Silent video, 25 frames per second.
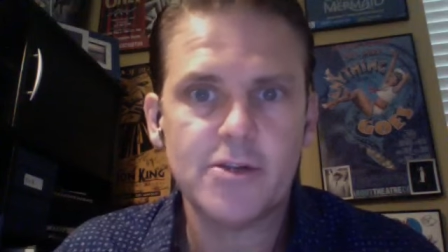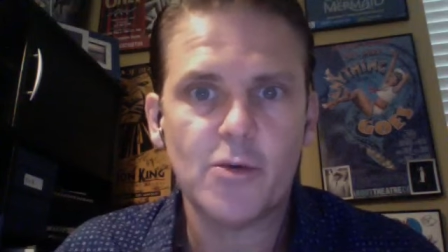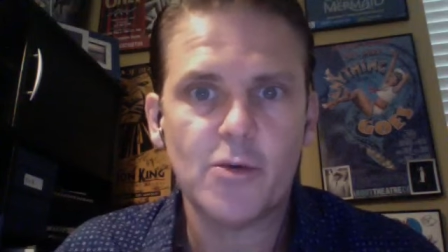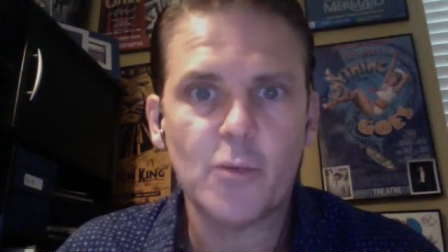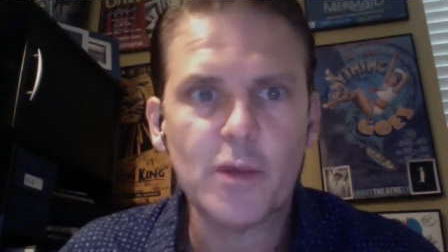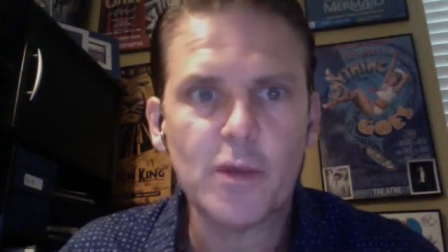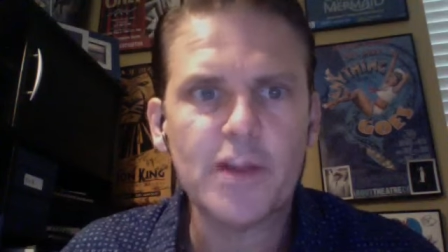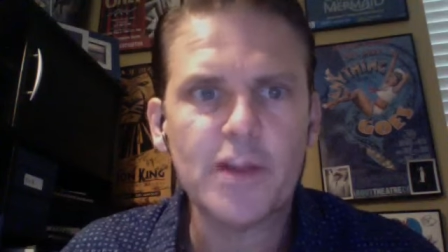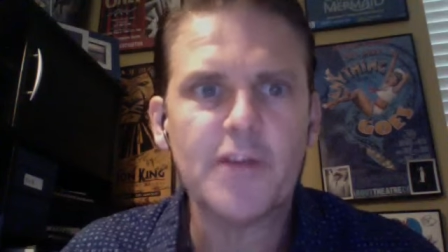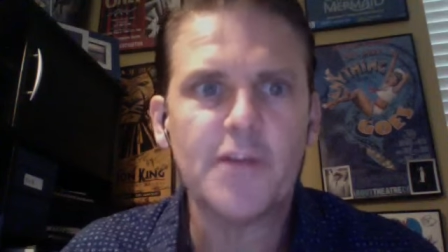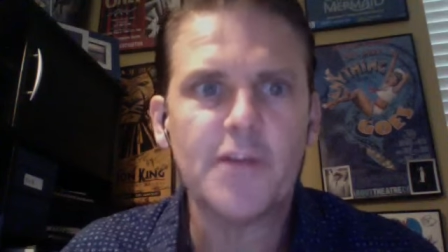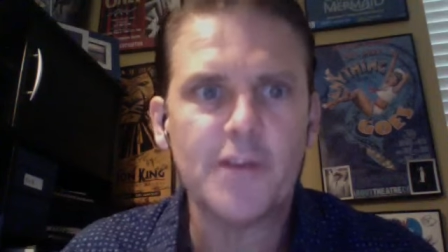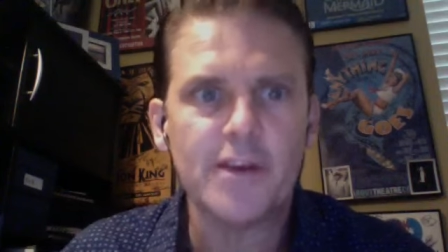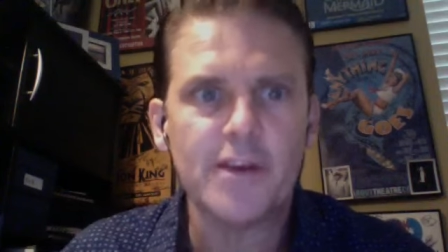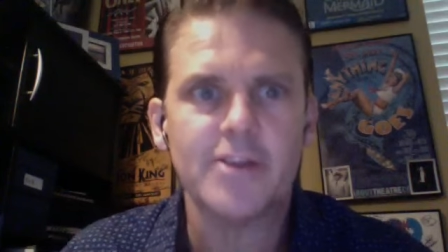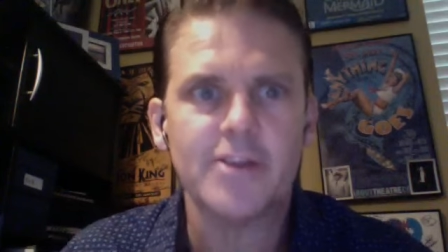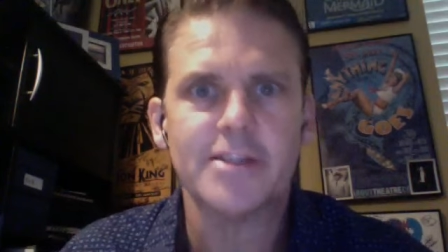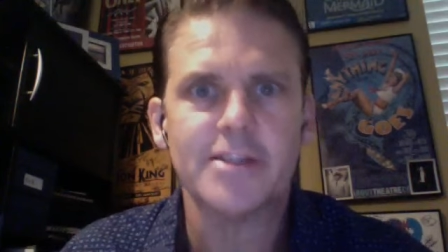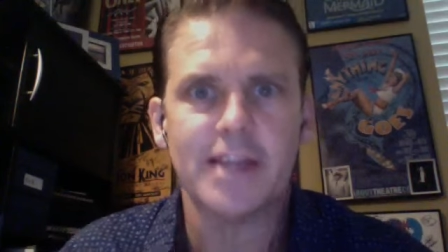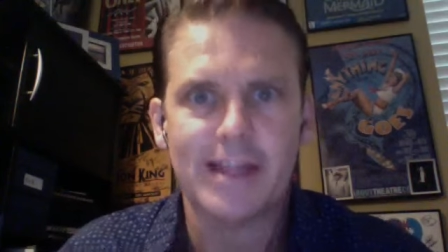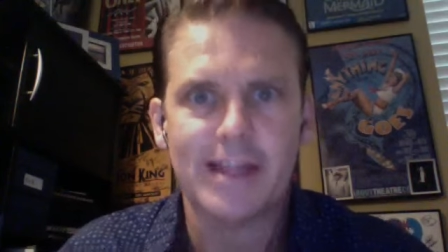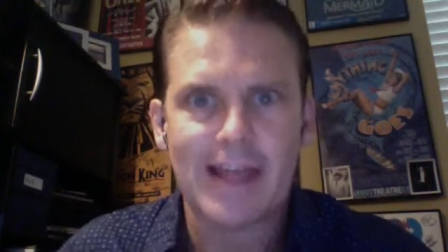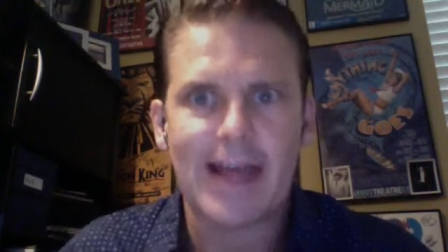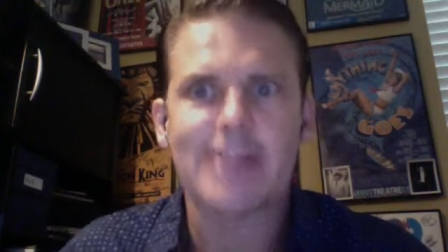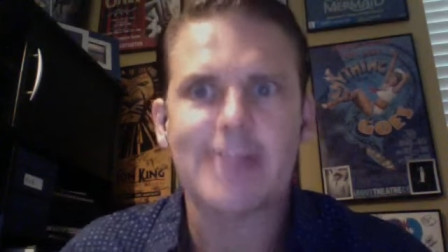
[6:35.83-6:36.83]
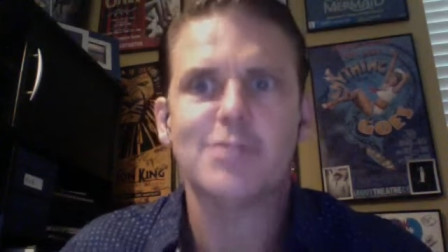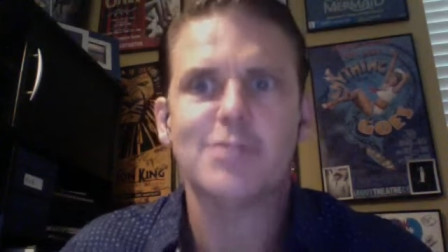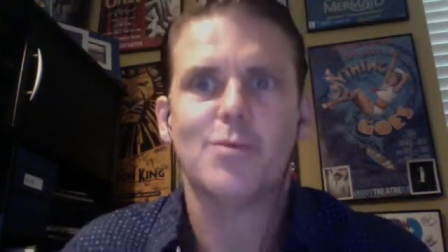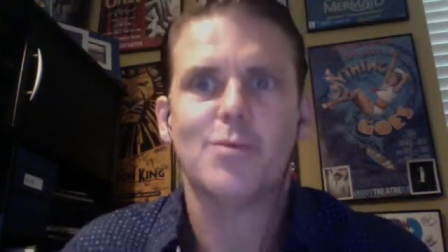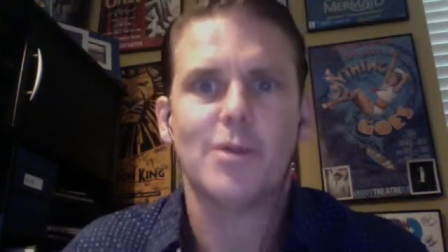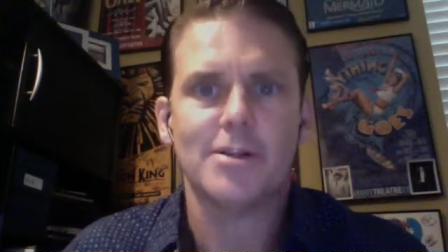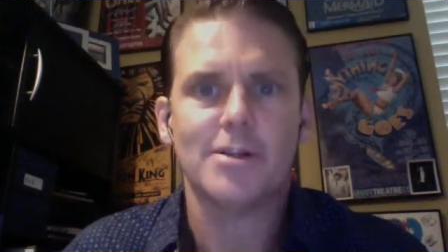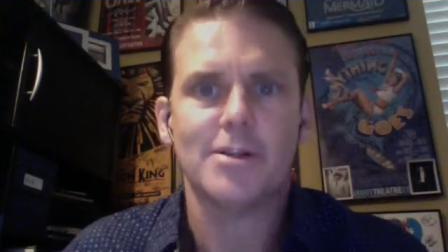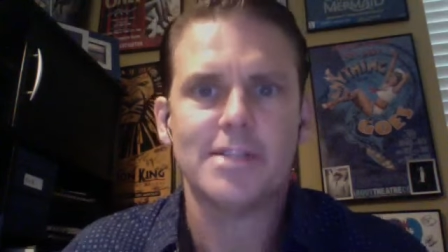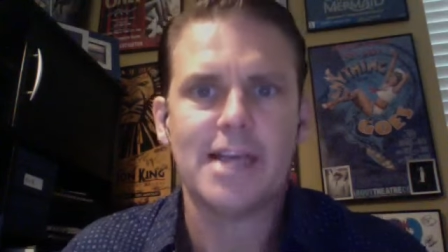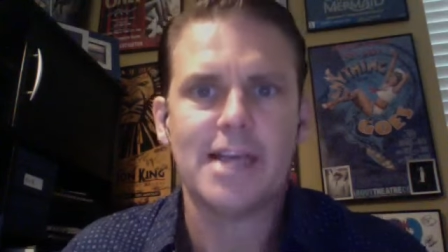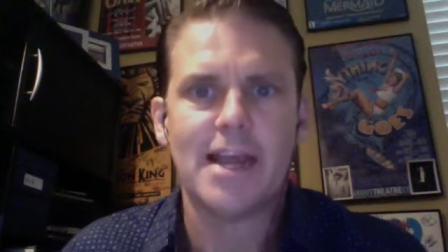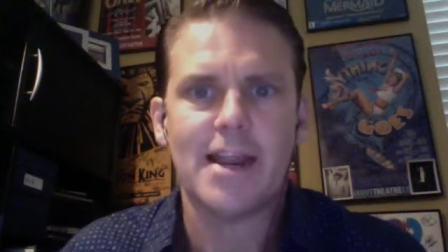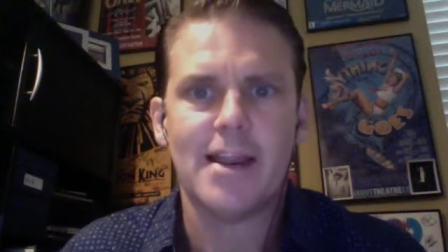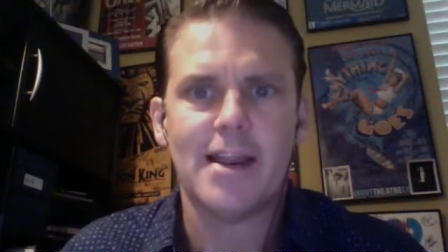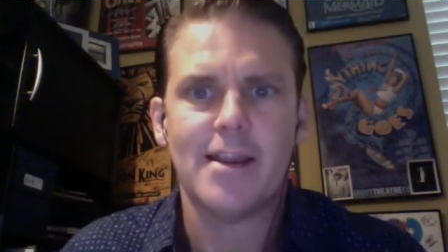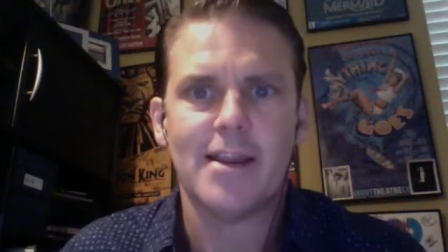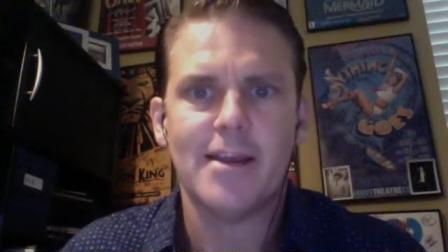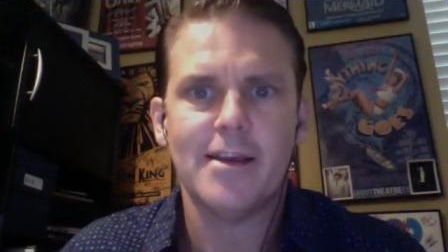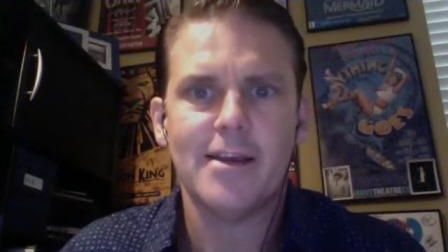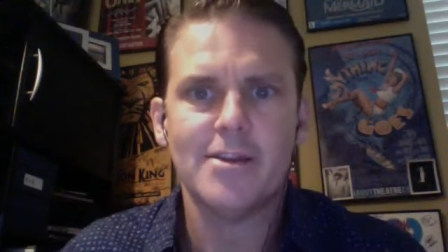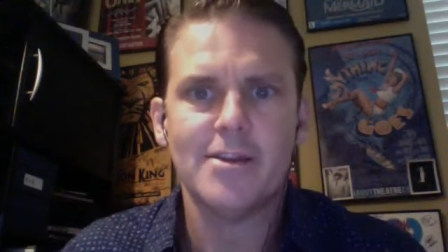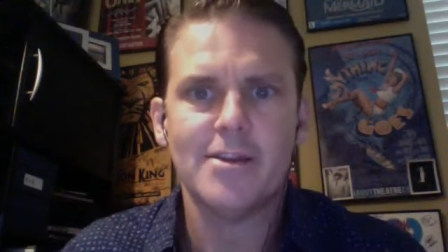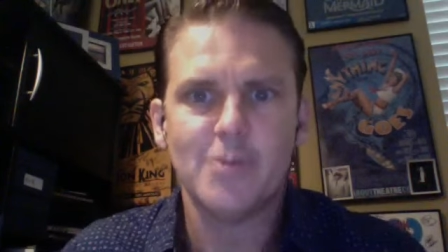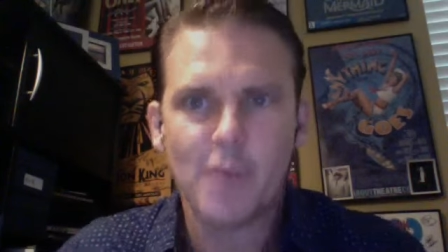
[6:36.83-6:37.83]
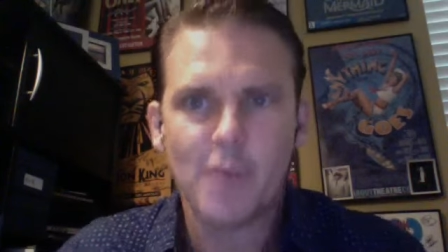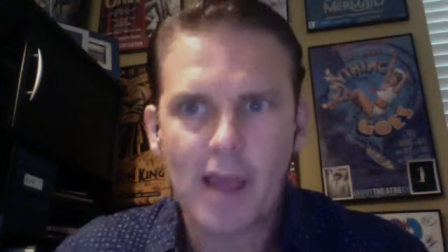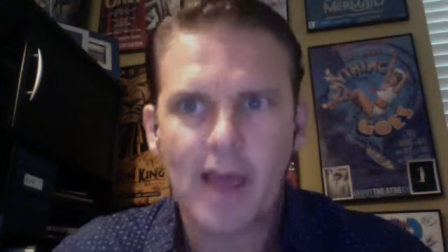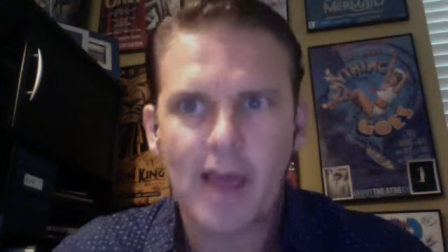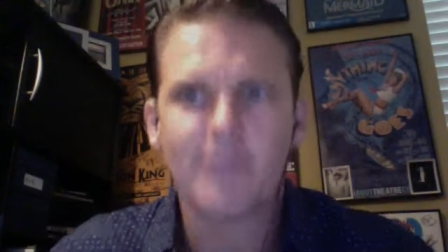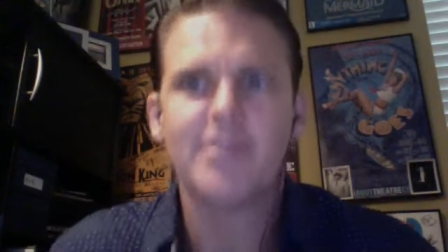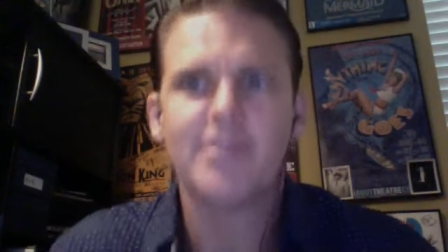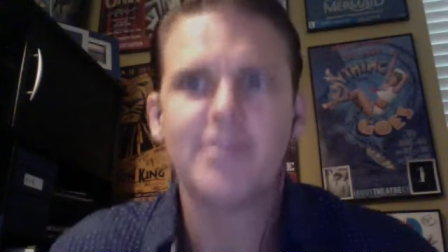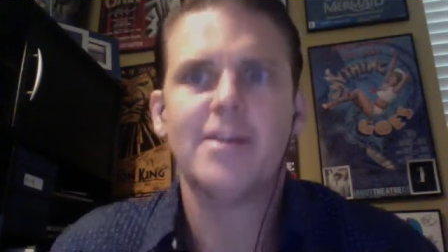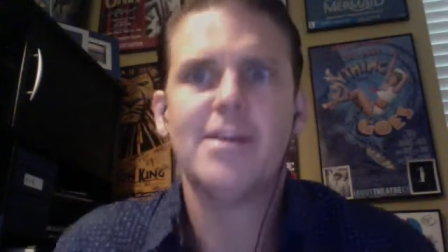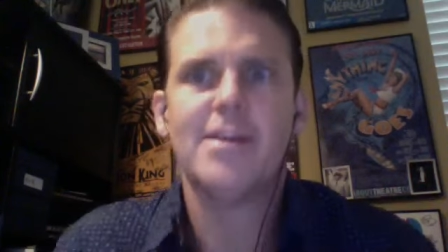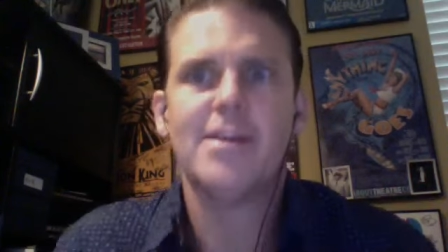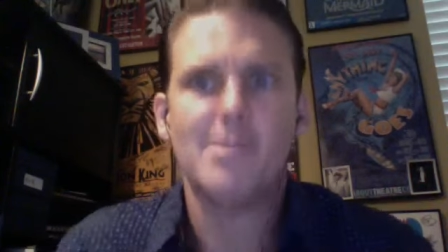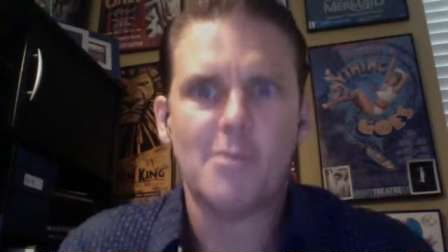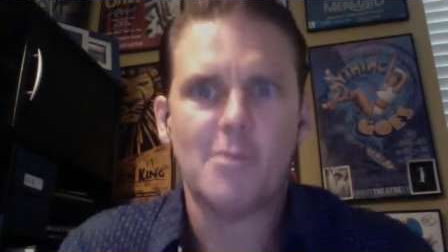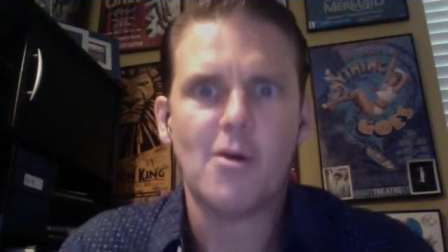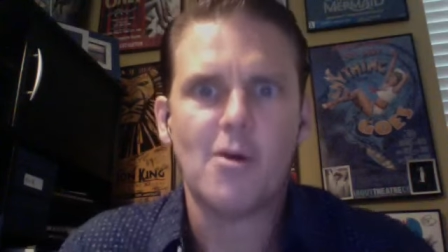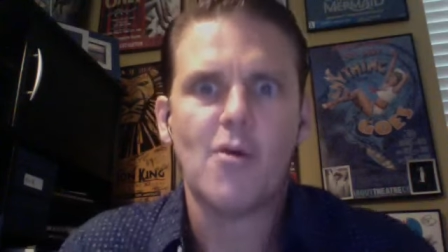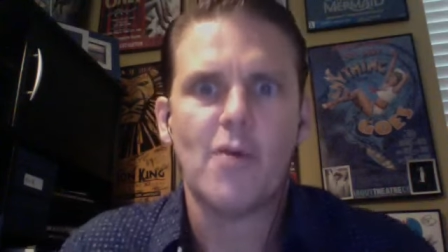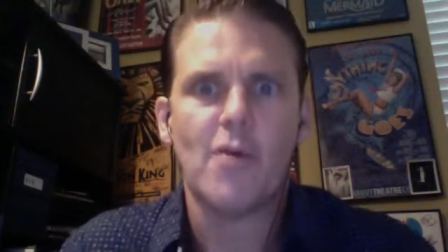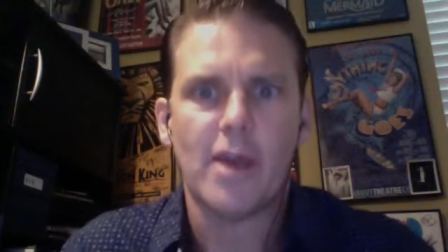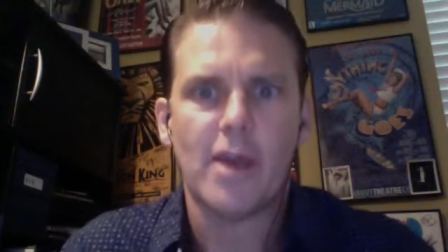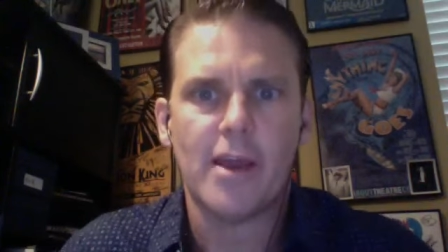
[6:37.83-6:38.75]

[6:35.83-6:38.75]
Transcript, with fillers: it really feels like that's where it's headed so we have to keep going